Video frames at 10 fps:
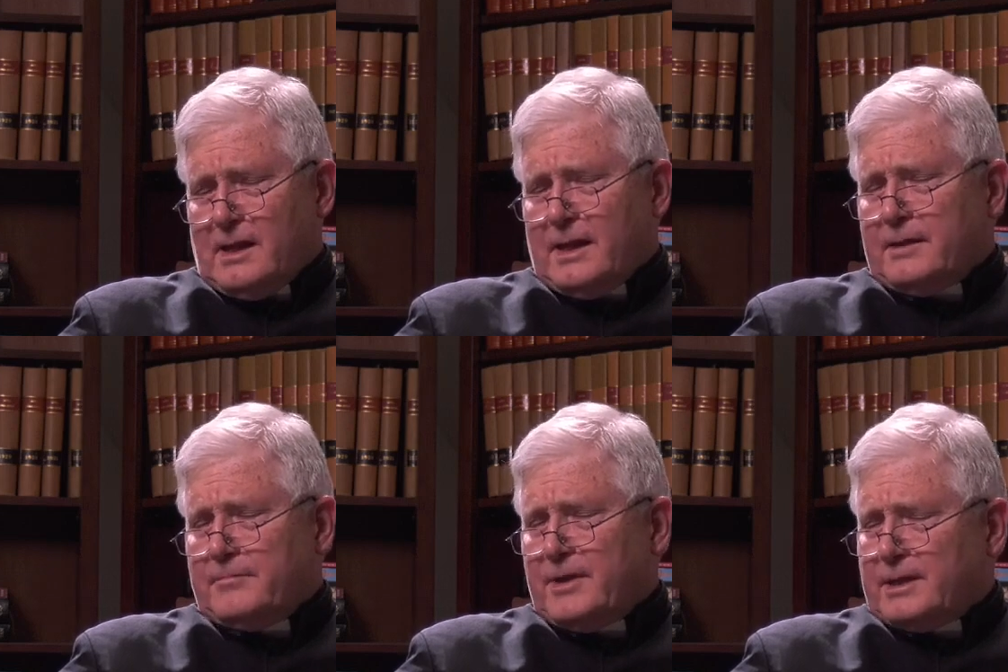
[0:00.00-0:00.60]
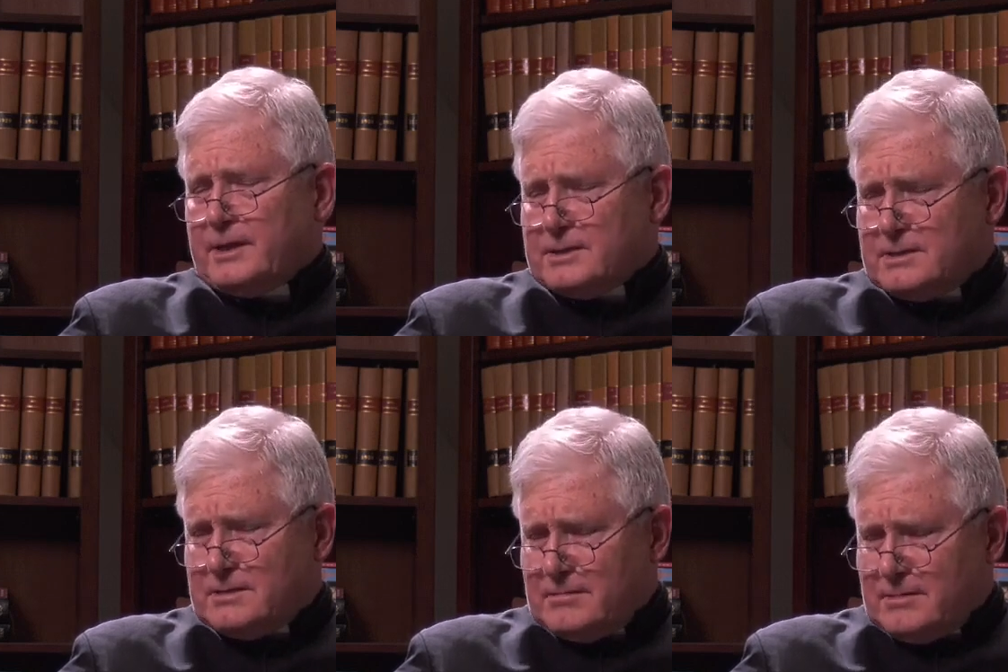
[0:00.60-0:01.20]
and make
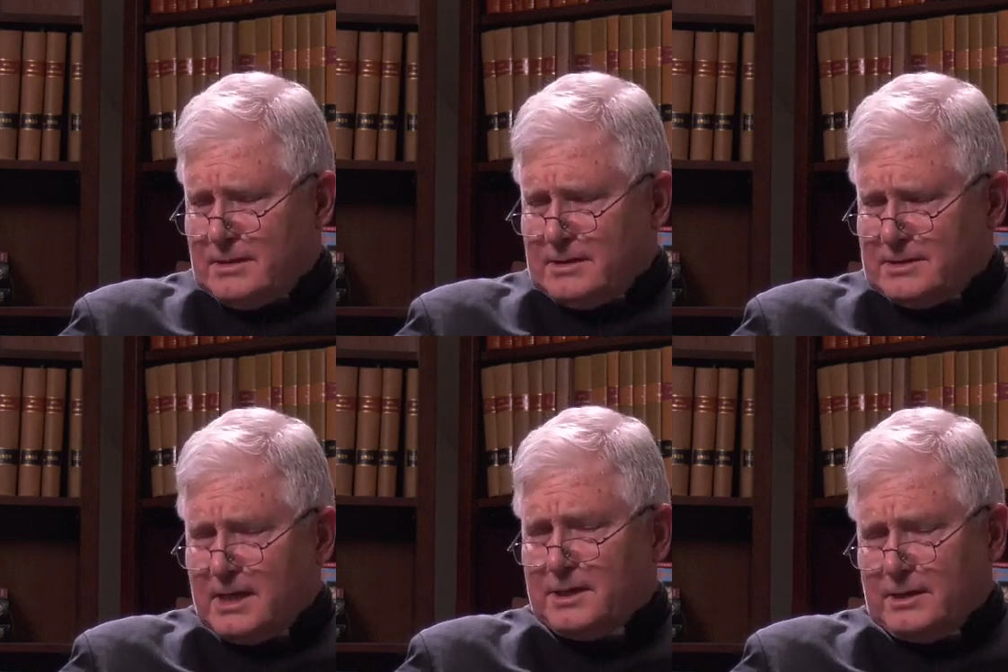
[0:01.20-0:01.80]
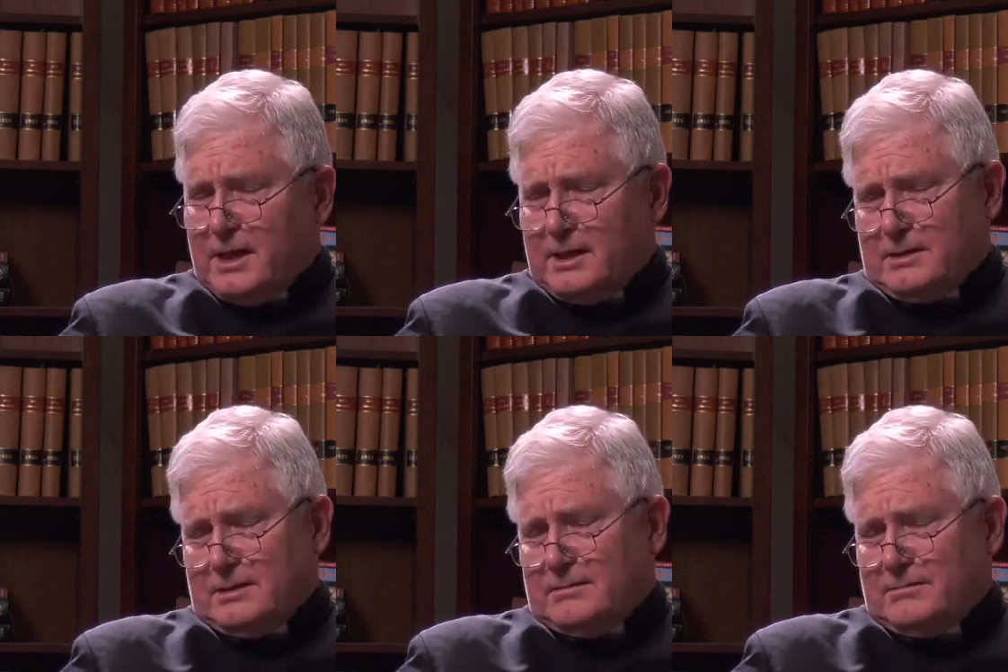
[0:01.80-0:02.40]
us take
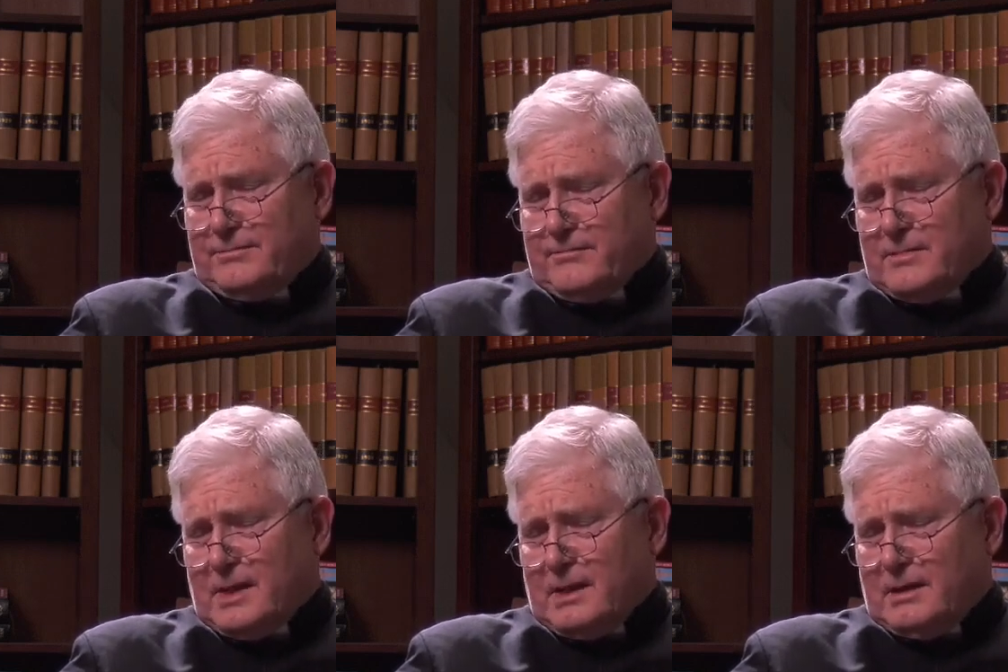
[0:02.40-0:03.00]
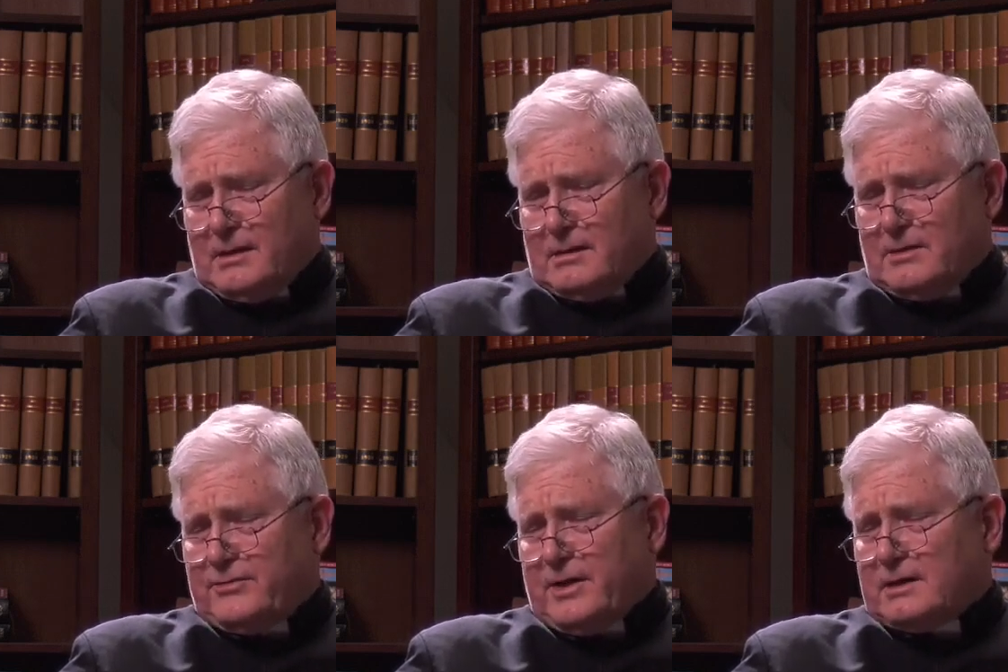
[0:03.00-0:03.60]
lightly
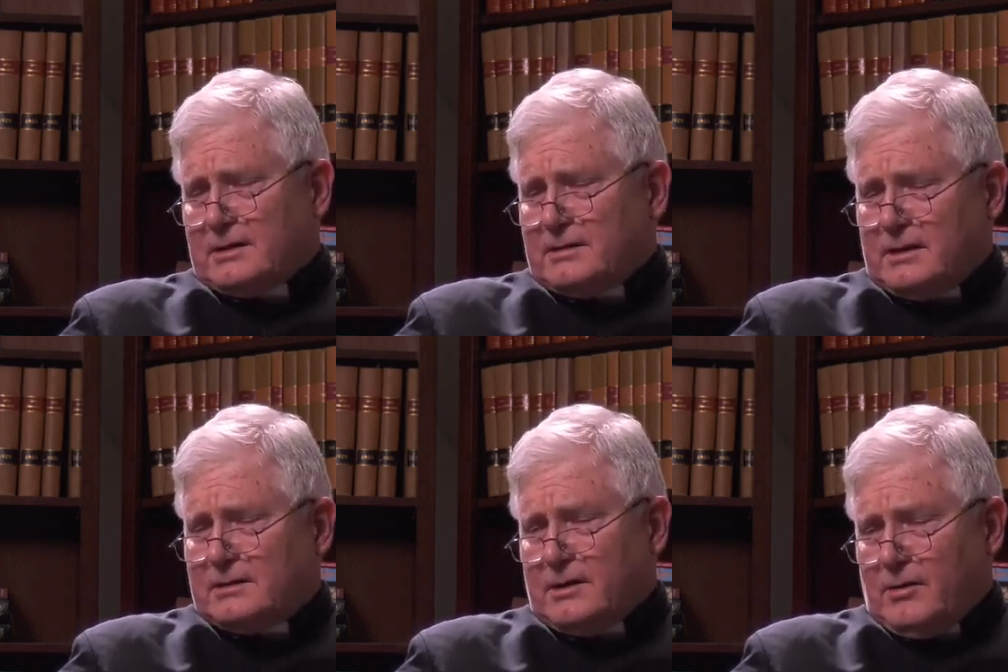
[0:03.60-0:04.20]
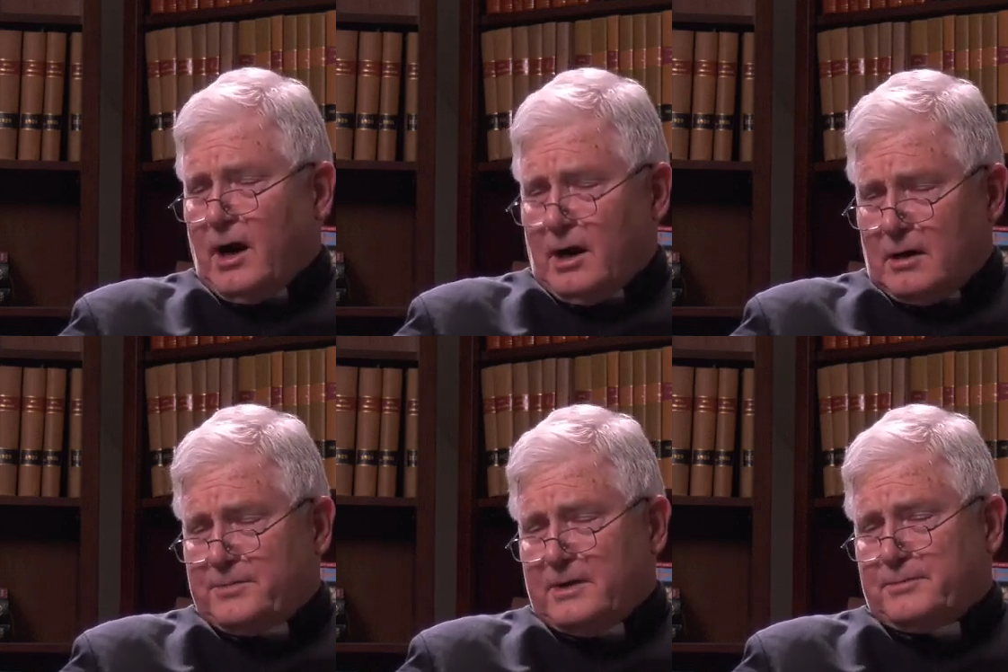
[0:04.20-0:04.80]
the fact that there
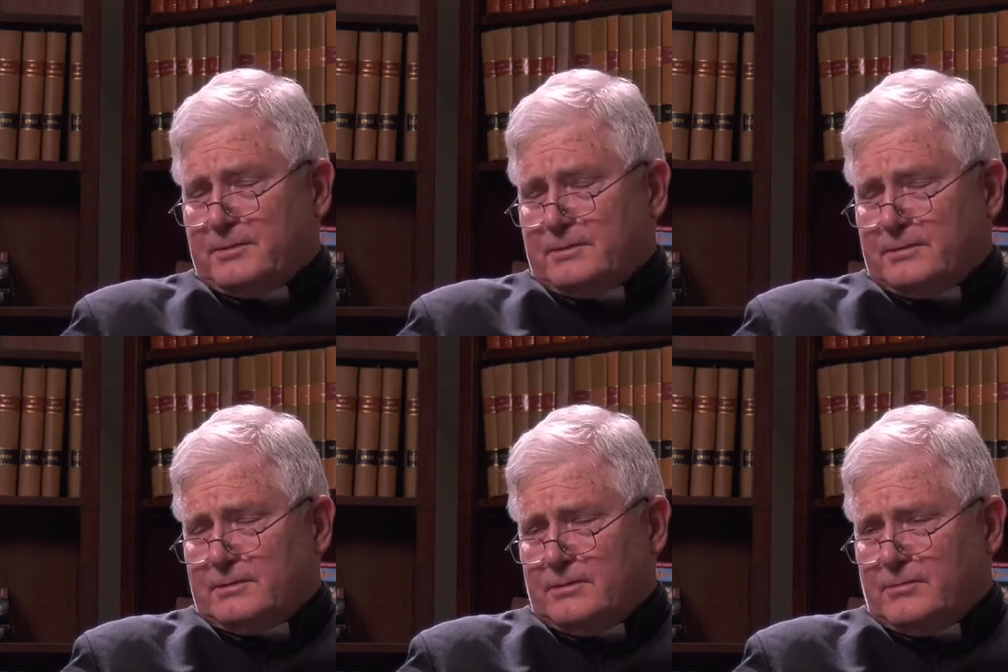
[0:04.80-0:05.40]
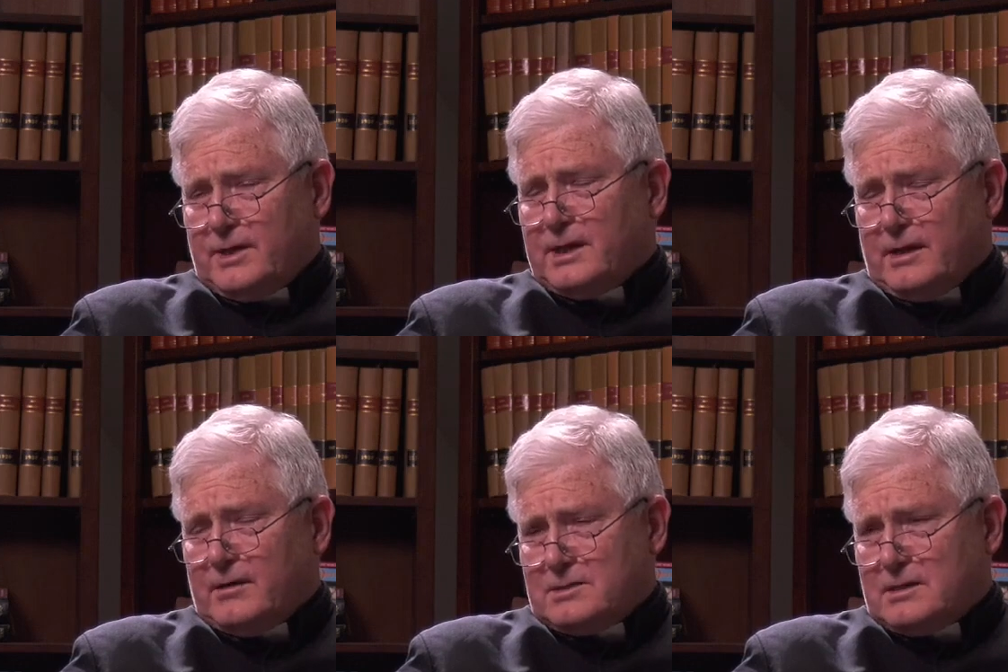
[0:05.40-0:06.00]
are people who
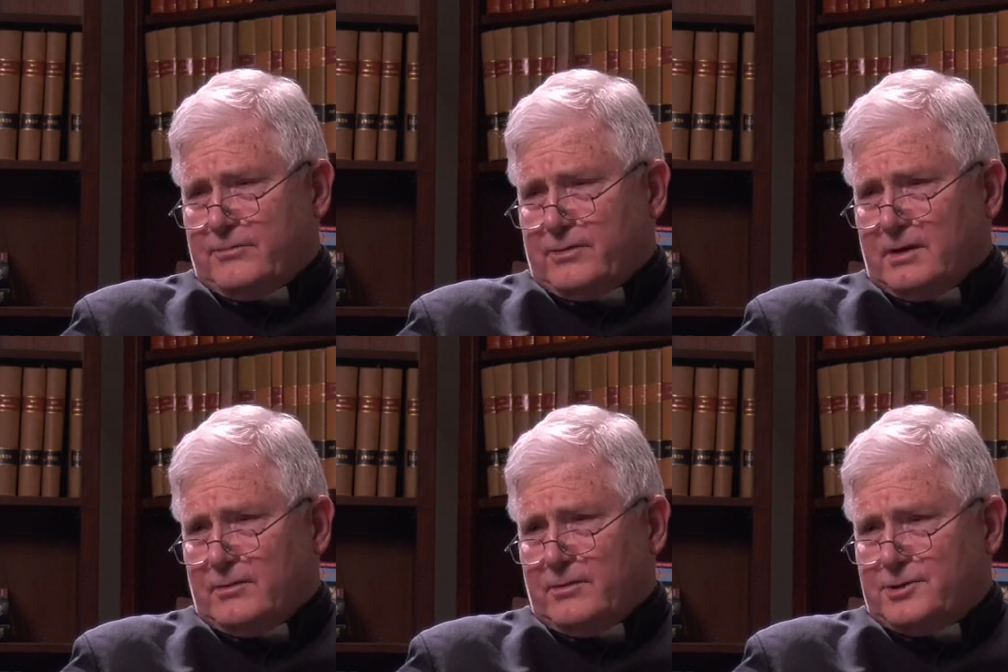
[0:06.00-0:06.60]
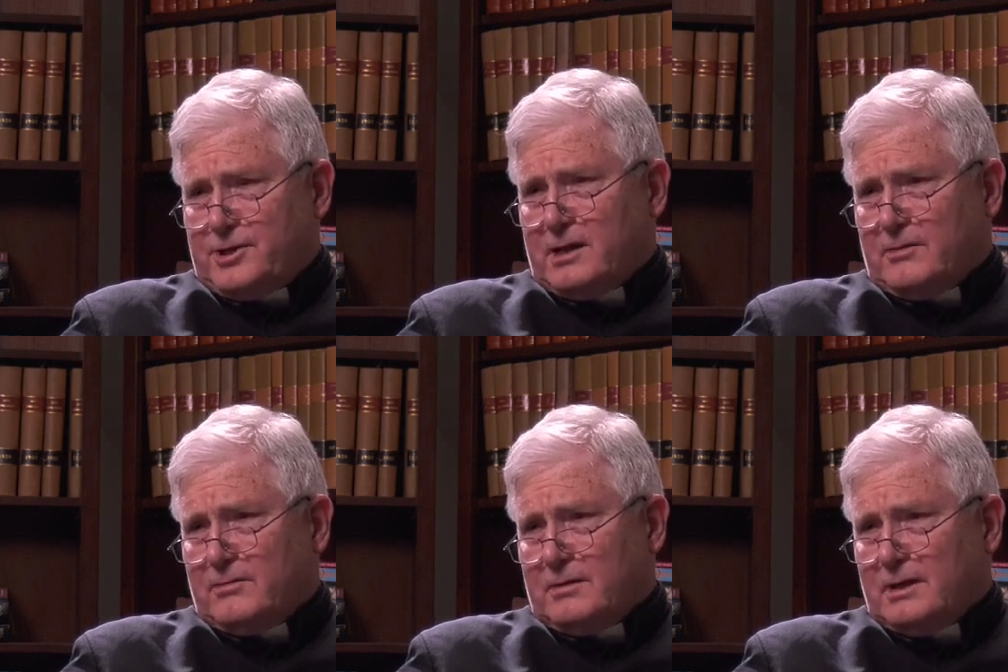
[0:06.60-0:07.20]
really are suffering with
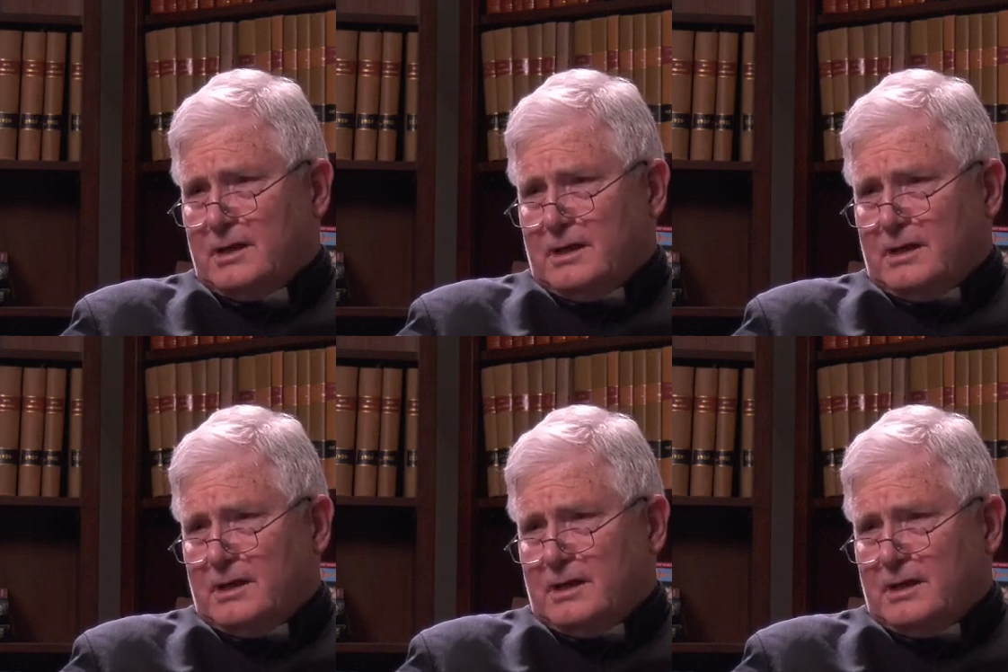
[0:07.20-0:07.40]
genuine